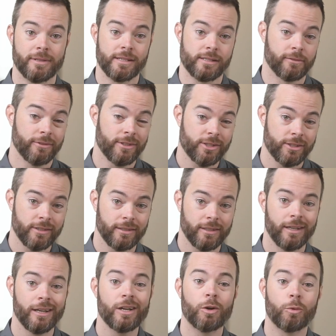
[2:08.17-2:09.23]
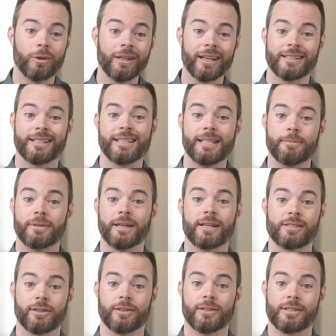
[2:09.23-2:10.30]
be sufficient, we like to keep
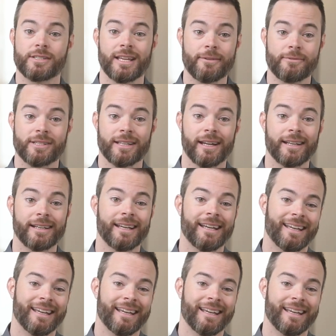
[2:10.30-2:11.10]
things on the safe side